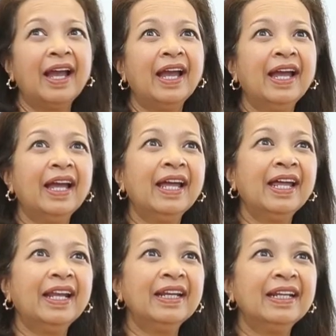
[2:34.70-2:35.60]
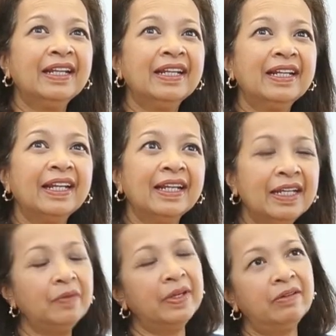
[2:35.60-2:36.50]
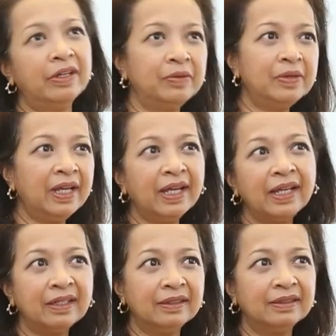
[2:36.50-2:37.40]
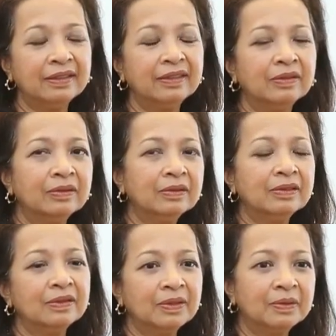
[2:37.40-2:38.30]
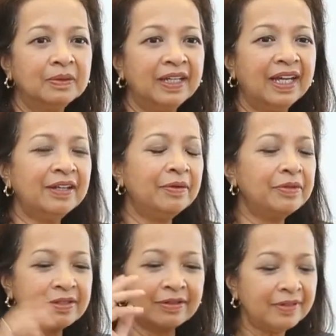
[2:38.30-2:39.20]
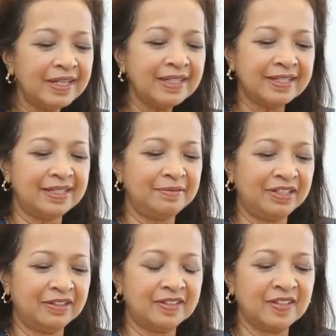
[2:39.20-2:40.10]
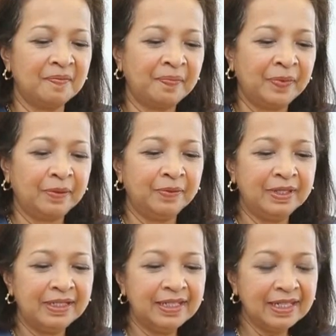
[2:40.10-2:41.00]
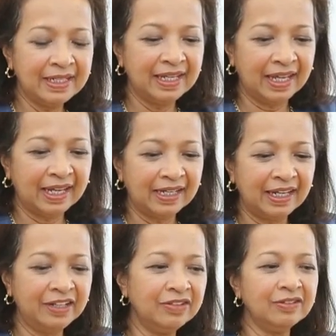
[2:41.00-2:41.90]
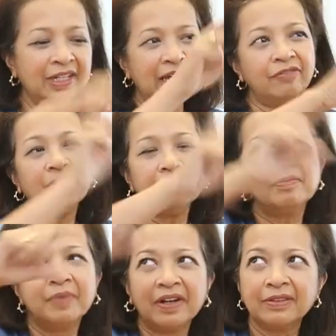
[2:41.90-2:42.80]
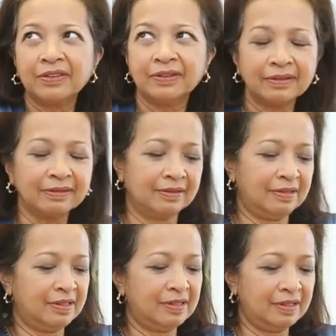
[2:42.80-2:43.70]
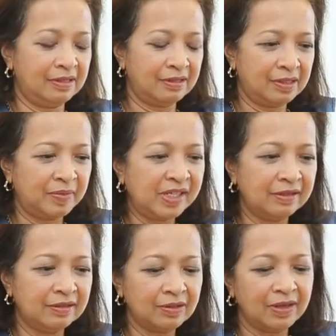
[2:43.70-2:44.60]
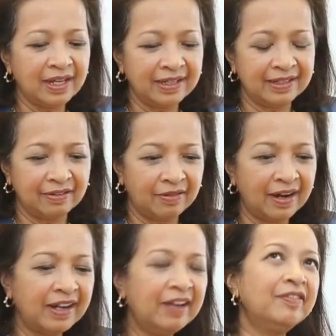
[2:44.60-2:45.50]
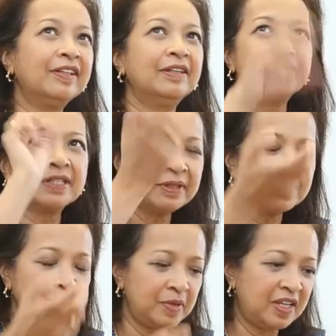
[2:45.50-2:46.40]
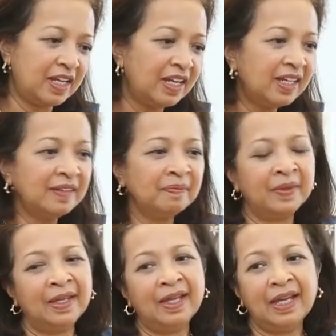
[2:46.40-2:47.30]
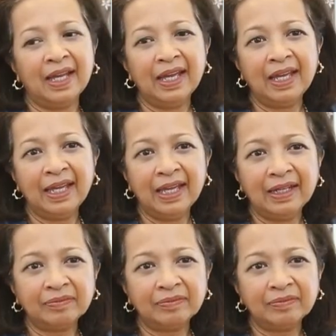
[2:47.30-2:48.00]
And it went quite okay, you know, so I thought, okay. And it was crazy because we did that, and you know, they have all these marathon speakers. So I arrived, and there was someone speaking. And